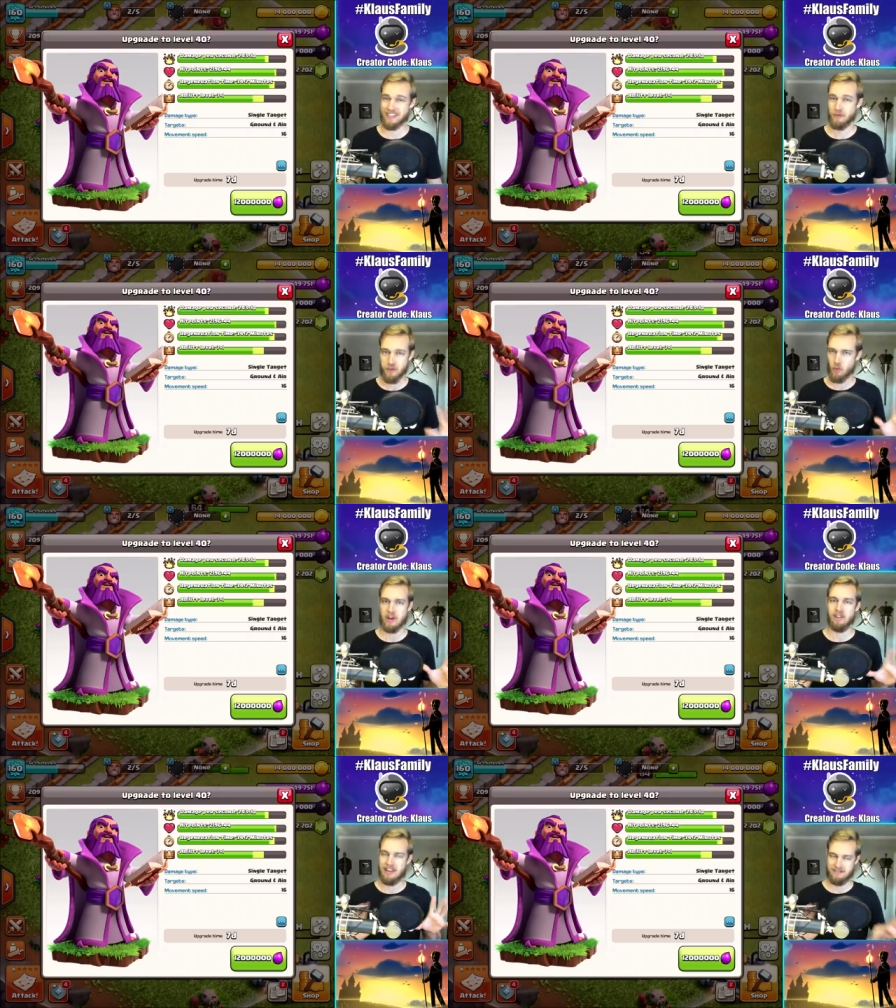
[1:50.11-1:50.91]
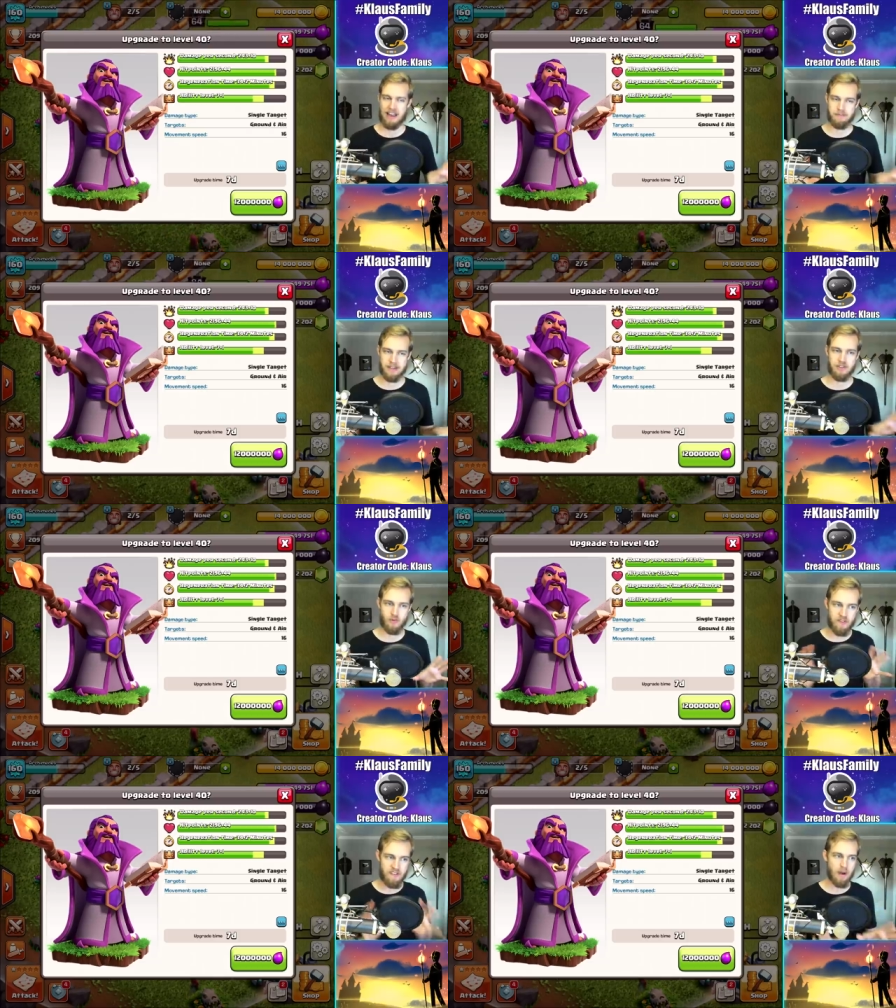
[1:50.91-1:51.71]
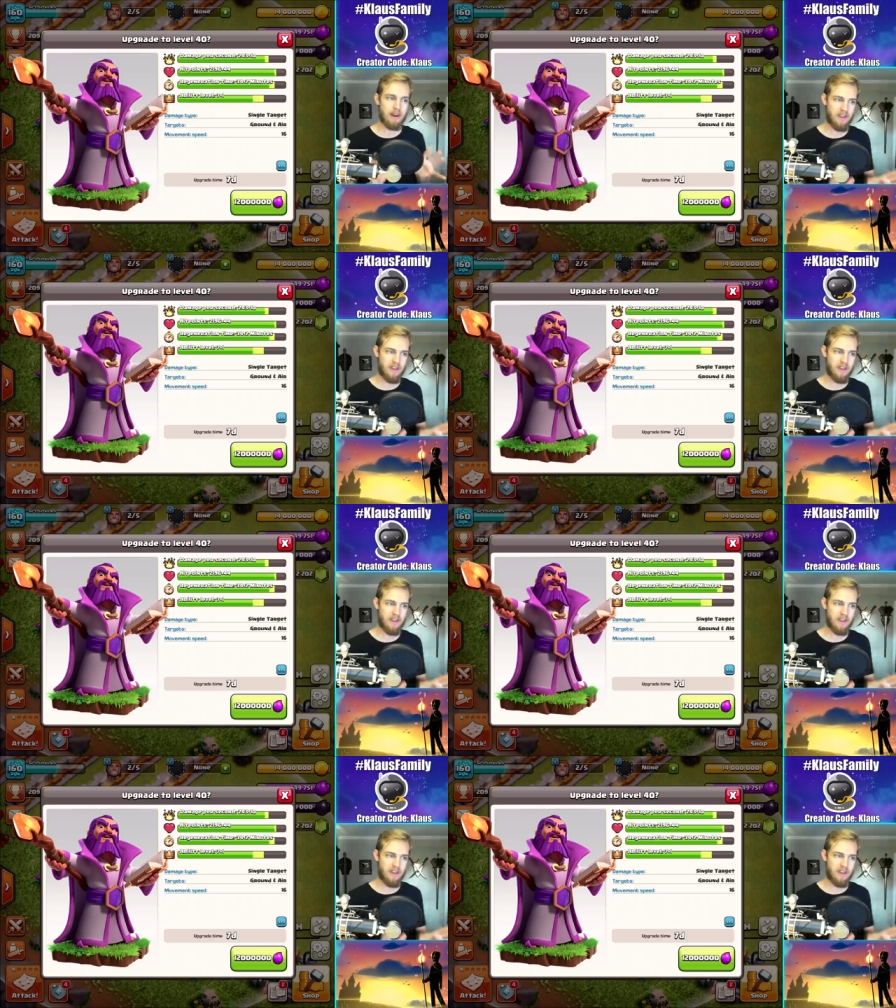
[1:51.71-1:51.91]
Like for real, like I've been very,